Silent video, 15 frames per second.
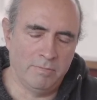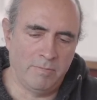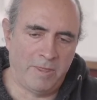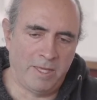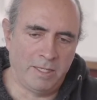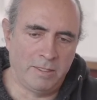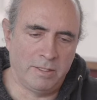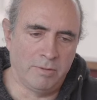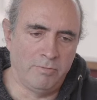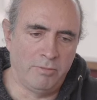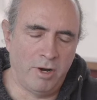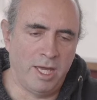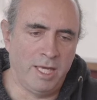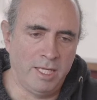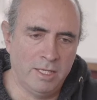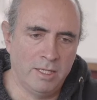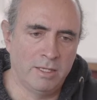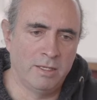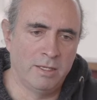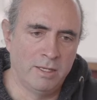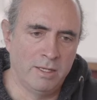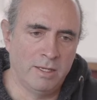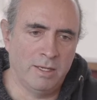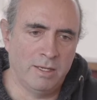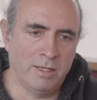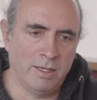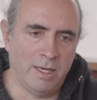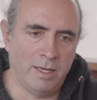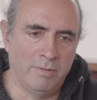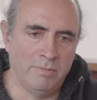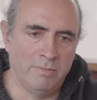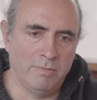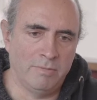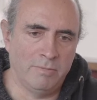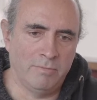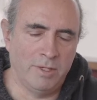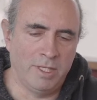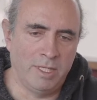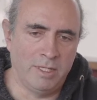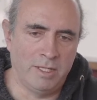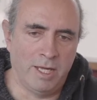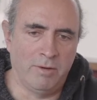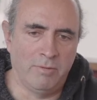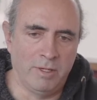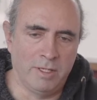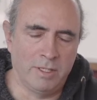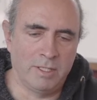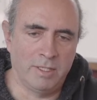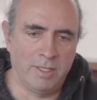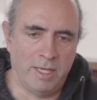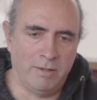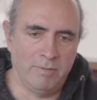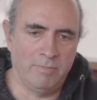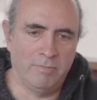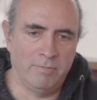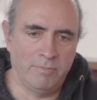things can break within the network to then